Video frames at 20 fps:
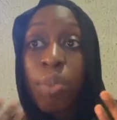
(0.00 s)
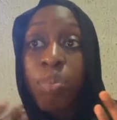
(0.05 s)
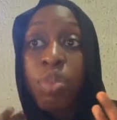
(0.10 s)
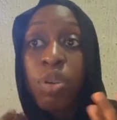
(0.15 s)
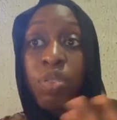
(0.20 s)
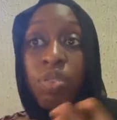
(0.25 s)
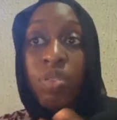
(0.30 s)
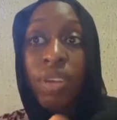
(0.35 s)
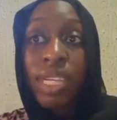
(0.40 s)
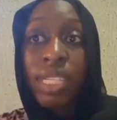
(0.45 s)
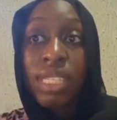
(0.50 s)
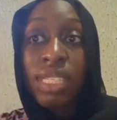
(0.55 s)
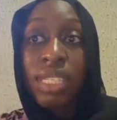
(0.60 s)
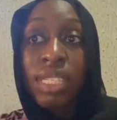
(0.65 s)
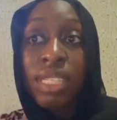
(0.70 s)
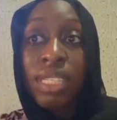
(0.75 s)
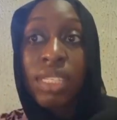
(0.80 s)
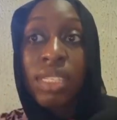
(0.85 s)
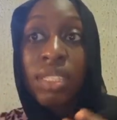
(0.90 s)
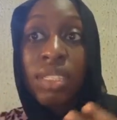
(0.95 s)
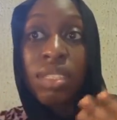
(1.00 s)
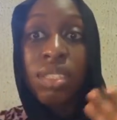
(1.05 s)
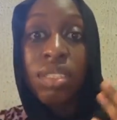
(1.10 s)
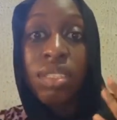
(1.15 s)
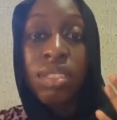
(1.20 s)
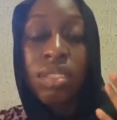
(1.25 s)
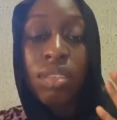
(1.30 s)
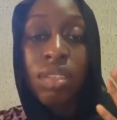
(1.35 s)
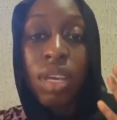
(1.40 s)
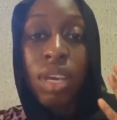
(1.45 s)
preventing
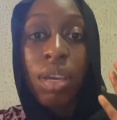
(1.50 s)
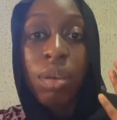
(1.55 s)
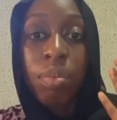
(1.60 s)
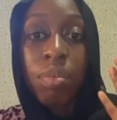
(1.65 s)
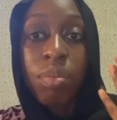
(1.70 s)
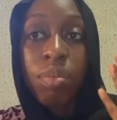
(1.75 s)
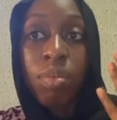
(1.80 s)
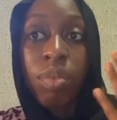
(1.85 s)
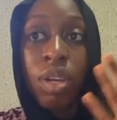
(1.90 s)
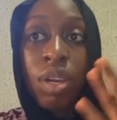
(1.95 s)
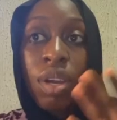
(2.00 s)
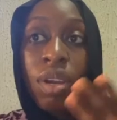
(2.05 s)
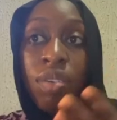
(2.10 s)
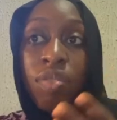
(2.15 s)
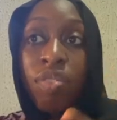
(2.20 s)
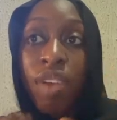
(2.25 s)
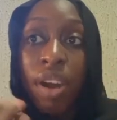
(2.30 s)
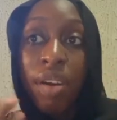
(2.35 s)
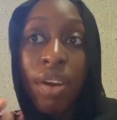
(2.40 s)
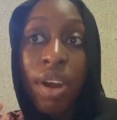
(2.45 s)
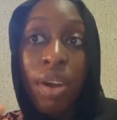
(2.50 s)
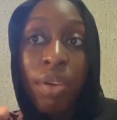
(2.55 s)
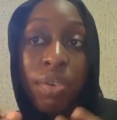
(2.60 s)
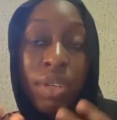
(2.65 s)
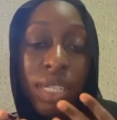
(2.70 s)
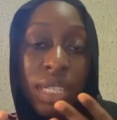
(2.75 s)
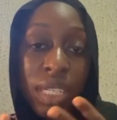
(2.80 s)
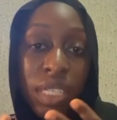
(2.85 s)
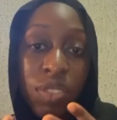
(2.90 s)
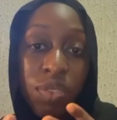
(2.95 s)
the viral
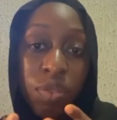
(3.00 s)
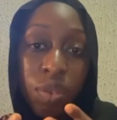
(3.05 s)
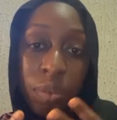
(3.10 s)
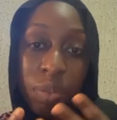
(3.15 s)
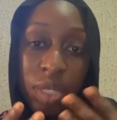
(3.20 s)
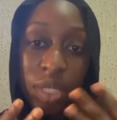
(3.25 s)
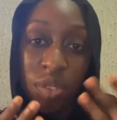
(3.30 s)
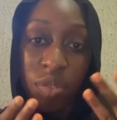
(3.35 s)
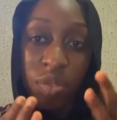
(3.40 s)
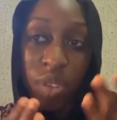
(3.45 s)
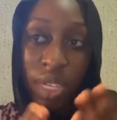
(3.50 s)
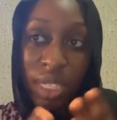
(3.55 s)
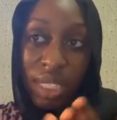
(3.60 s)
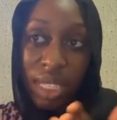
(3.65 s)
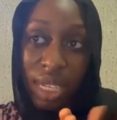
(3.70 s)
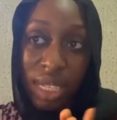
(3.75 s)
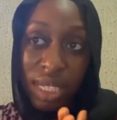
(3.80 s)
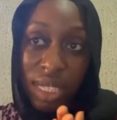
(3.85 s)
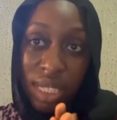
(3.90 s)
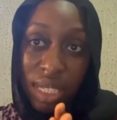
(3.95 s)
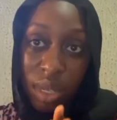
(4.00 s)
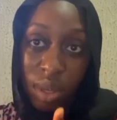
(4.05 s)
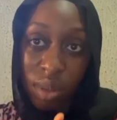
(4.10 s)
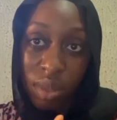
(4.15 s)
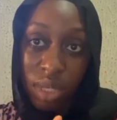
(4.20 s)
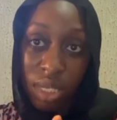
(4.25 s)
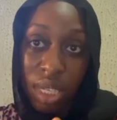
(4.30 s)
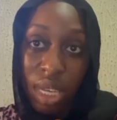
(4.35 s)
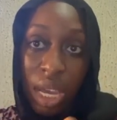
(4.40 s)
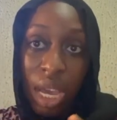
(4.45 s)
release from the infected
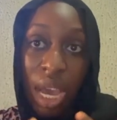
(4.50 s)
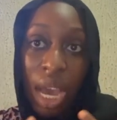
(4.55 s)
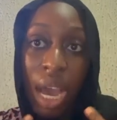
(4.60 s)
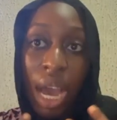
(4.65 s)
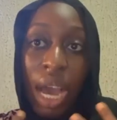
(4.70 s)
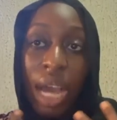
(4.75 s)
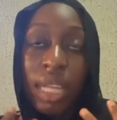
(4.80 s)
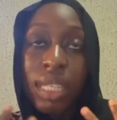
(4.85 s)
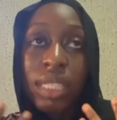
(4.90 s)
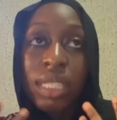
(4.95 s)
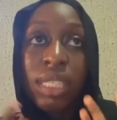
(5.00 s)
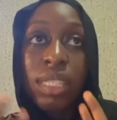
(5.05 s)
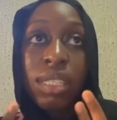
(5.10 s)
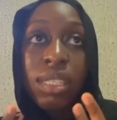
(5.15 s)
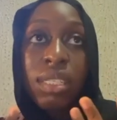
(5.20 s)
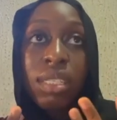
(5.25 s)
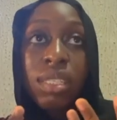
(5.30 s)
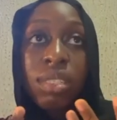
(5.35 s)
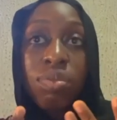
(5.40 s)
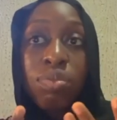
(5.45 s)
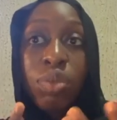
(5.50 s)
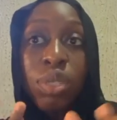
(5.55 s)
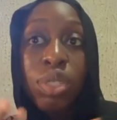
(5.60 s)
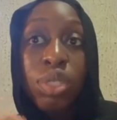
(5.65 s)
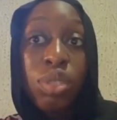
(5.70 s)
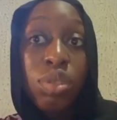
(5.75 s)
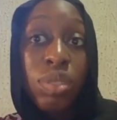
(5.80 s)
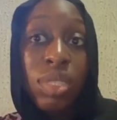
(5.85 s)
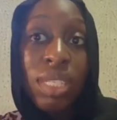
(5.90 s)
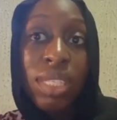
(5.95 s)
cells, and this
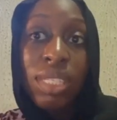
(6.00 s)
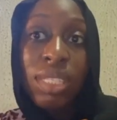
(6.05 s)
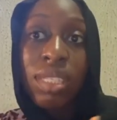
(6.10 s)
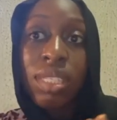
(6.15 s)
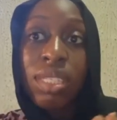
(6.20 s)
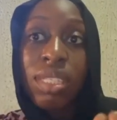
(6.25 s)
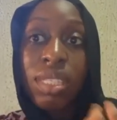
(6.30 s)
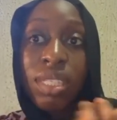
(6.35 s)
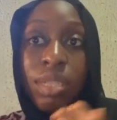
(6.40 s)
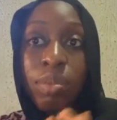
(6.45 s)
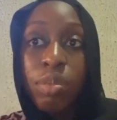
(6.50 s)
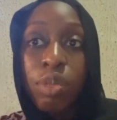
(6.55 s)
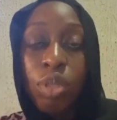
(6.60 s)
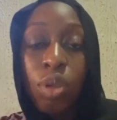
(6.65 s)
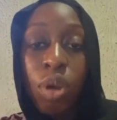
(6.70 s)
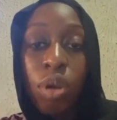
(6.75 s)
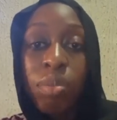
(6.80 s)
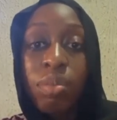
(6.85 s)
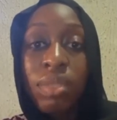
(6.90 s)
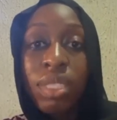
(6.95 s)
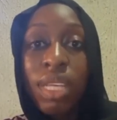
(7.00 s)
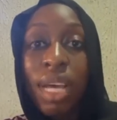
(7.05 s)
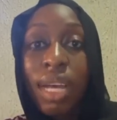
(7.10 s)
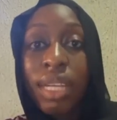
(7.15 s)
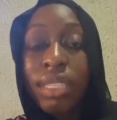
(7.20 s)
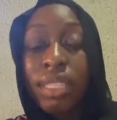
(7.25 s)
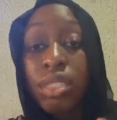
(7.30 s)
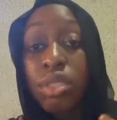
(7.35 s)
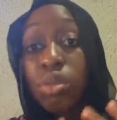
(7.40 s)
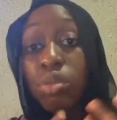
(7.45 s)
reduces symptoms
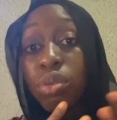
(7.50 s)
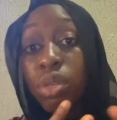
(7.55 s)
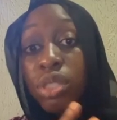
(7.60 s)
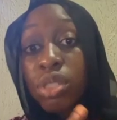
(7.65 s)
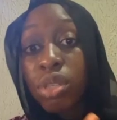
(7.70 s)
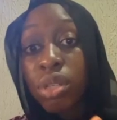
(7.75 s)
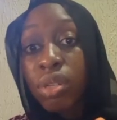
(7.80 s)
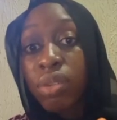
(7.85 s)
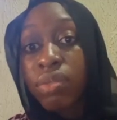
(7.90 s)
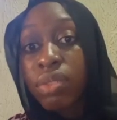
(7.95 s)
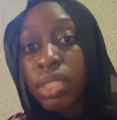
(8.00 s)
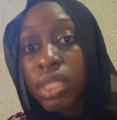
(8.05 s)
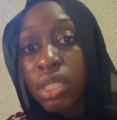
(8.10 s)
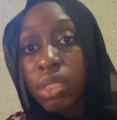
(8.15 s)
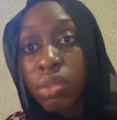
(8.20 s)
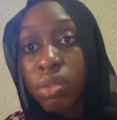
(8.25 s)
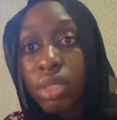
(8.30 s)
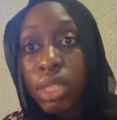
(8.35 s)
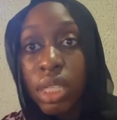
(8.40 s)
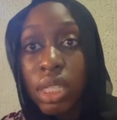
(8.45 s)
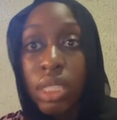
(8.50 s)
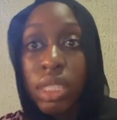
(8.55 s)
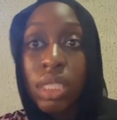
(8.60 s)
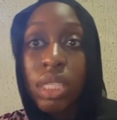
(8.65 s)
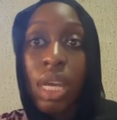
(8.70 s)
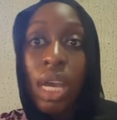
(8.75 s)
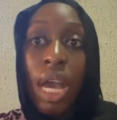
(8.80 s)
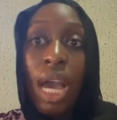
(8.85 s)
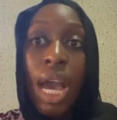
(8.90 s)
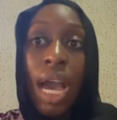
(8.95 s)
and the duration of the illness,
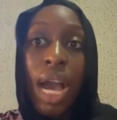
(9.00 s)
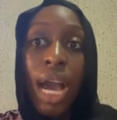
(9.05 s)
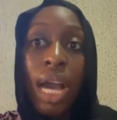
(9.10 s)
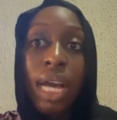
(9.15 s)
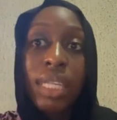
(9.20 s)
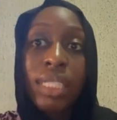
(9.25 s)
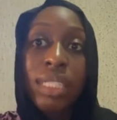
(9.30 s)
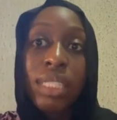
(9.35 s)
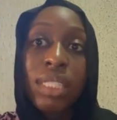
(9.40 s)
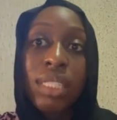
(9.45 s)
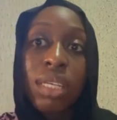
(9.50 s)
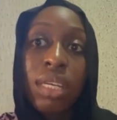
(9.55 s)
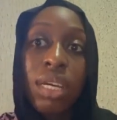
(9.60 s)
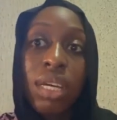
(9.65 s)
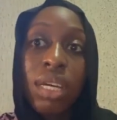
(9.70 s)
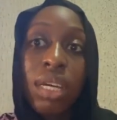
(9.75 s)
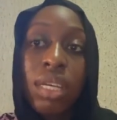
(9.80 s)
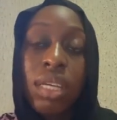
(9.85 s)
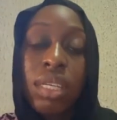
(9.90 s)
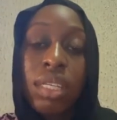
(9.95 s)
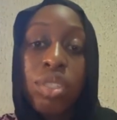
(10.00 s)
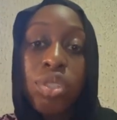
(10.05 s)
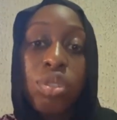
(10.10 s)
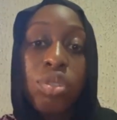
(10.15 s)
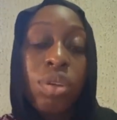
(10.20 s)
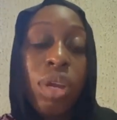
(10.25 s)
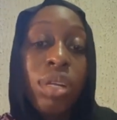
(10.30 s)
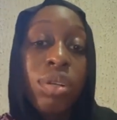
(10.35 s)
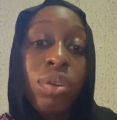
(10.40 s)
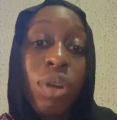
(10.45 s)
and is
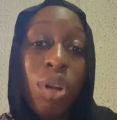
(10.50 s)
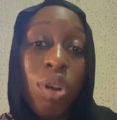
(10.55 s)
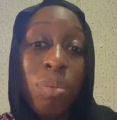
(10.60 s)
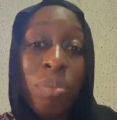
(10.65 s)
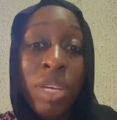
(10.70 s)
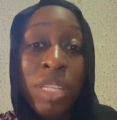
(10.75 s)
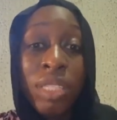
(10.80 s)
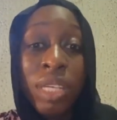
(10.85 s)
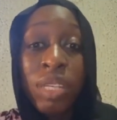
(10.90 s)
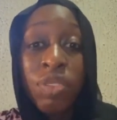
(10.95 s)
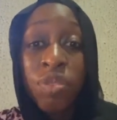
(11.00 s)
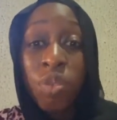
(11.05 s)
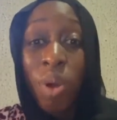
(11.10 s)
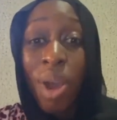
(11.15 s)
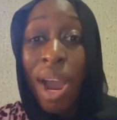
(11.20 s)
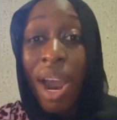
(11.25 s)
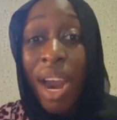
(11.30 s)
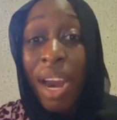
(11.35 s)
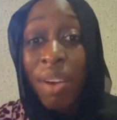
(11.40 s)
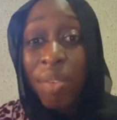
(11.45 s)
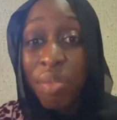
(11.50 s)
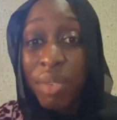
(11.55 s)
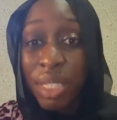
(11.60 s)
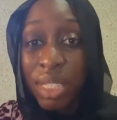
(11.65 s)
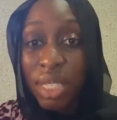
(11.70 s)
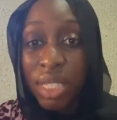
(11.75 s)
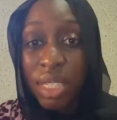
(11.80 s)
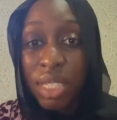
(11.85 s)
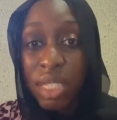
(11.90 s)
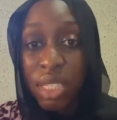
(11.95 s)
usually recommended for high
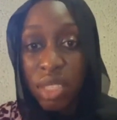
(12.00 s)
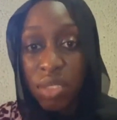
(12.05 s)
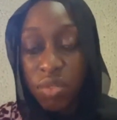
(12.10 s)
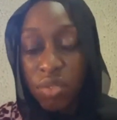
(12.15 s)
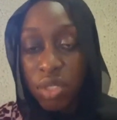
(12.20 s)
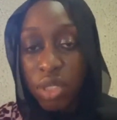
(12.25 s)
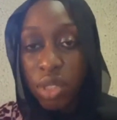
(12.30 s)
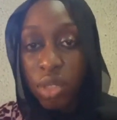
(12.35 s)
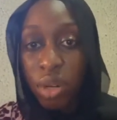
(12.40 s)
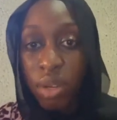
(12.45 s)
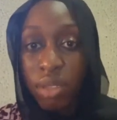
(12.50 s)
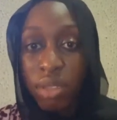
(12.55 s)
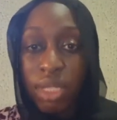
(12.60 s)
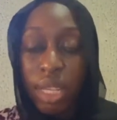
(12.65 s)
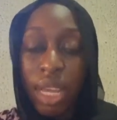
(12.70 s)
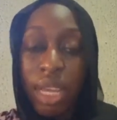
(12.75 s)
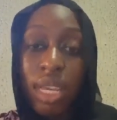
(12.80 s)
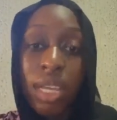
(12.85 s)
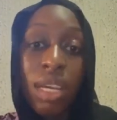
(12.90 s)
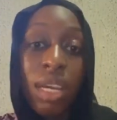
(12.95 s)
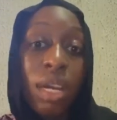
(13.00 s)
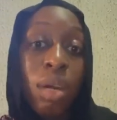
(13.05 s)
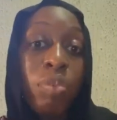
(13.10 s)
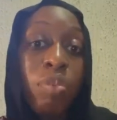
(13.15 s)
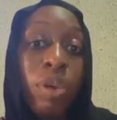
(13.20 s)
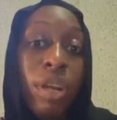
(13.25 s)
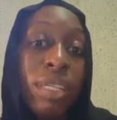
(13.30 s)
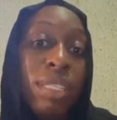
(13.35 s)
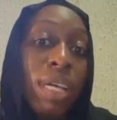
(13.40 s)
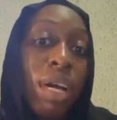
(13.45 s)
risk individuals like
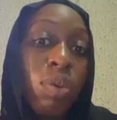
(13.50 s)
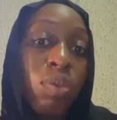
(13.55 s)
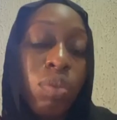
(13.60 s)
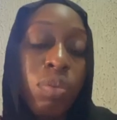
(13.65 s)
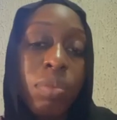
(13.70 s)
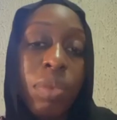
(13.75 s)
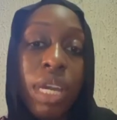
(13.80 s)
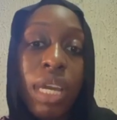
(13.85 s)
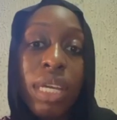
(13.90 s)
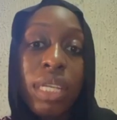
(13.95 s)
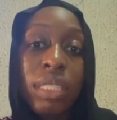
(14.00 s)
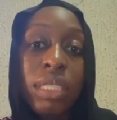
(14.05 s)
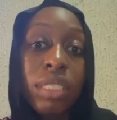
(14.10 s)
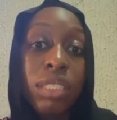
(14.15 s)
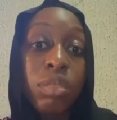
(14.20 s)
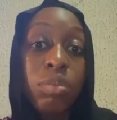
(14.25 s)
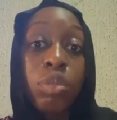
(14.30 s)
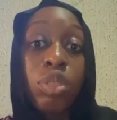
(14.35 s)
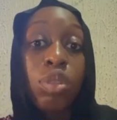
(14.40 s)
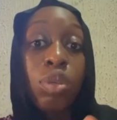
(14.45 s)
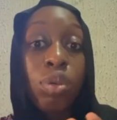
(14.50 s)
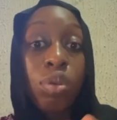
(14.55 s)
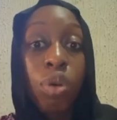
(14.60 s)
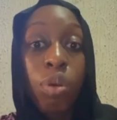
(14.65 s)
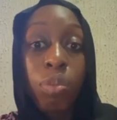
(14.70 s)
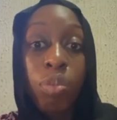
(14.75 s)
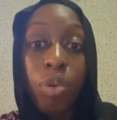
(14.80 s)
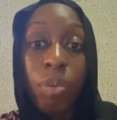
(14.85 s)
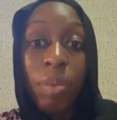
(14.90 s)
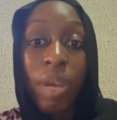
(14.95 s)
pregnant women,
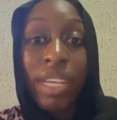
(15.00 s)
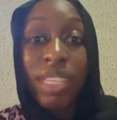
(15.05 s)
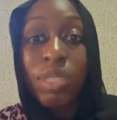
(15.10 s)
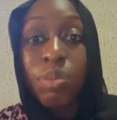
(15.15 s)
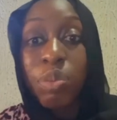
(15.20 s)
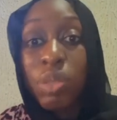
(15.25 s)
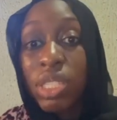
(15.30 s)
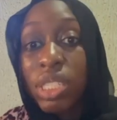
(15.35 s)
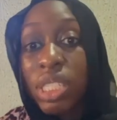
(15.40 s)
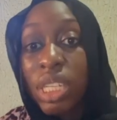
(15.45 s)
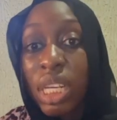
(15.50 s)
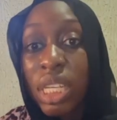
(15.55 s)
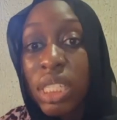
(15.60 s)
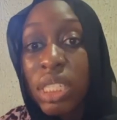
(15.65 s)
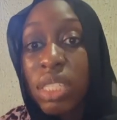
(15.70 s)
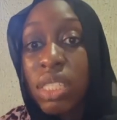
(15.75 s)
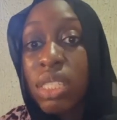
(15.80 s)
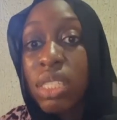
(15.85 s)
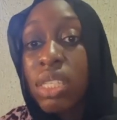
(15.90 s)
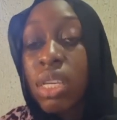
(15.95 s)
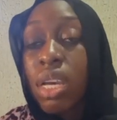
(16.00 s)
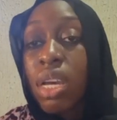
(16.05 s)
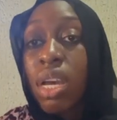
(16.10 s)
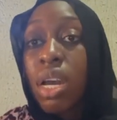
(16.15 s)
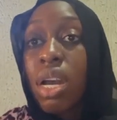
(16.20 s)
immunocompromised patients,